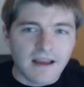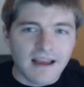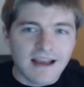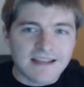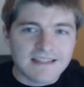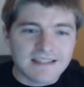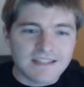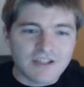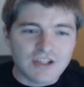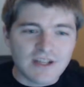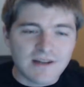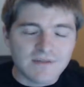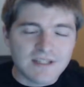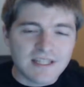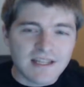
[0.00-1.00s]

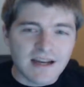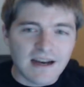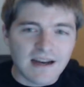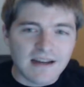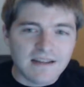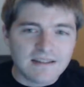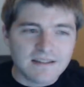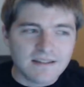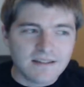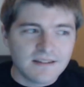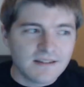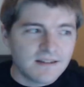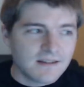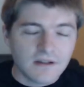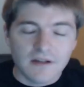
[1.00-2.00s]
GFCIs,
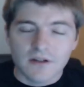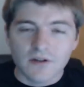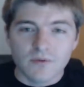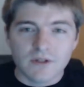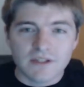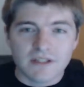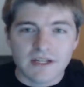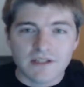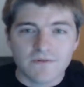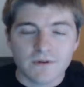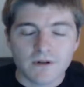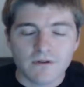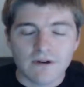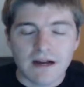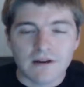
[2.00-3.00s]
which stands
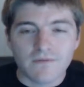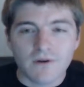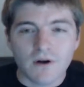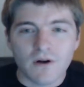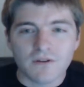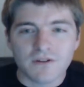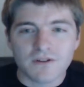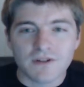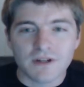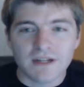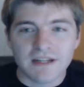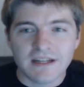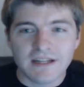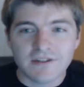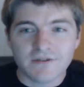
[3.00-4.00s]
for ground fault
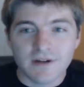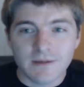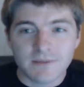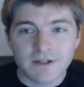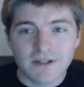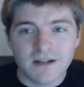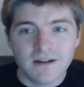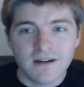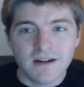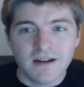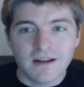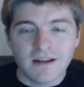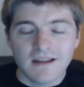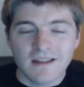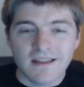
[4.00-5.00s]
circuit interrupter,
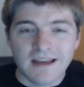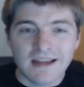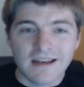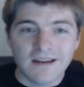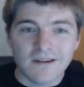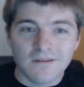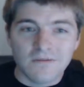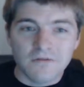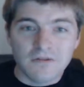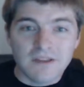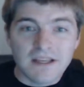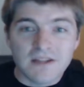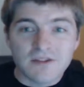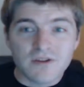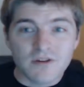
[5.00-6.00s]
then
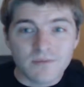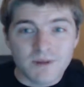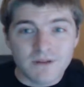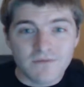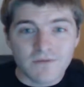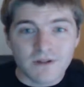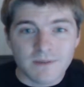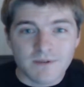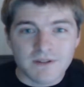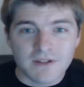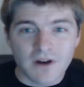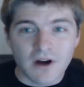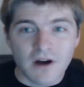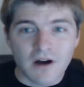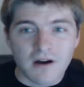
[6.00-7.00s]
these could be flipped
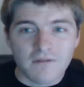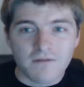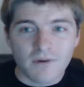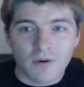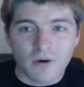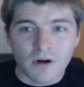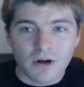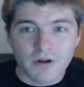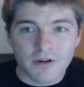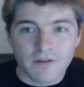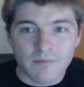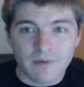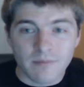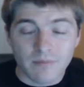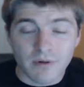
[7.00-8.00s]
to off or could
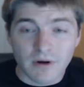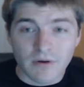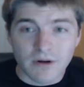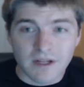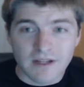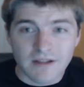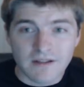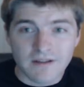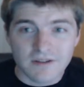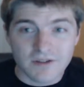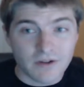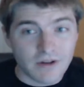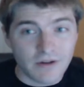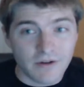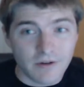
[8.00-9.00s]
have been broken. The
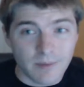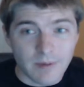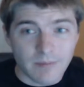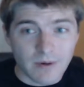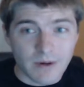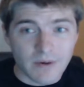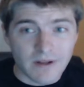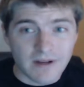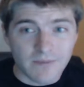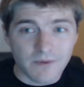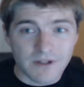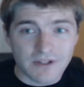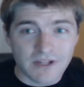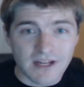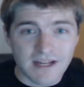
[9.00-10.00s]
circuit could have been broken, in
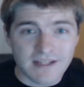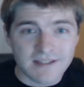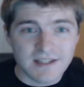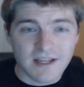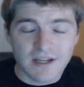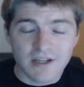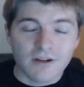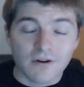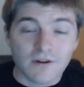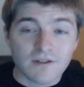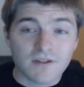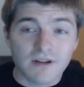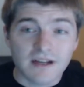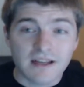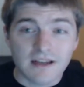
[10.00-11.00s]
which case you're
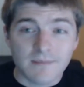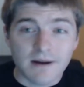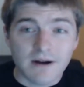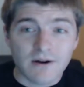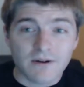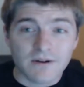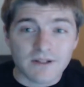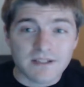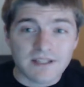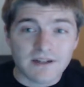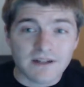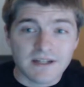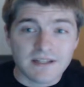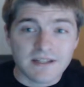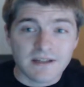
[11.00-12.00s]
also not getting power to a
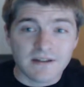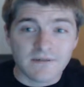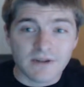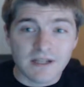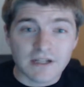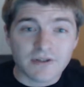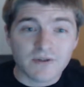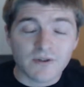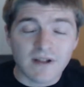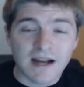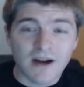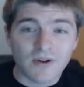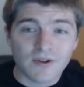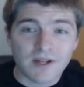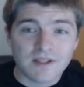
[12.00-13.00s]
series of electrical
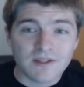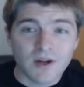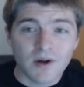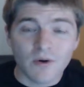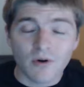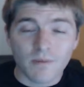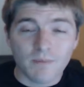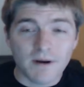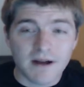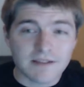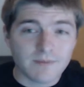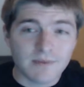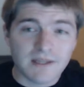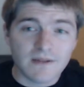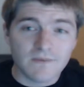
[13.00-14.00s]
outlets or
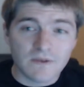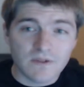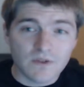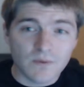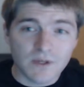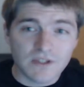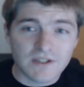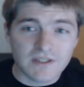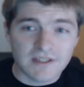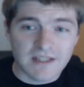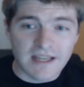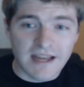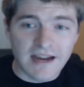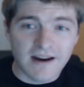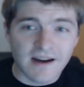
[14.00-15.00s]
possibly even switches in
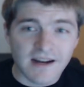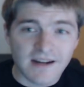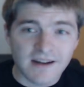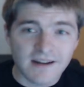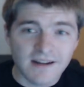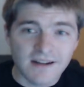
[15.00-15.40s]
the area.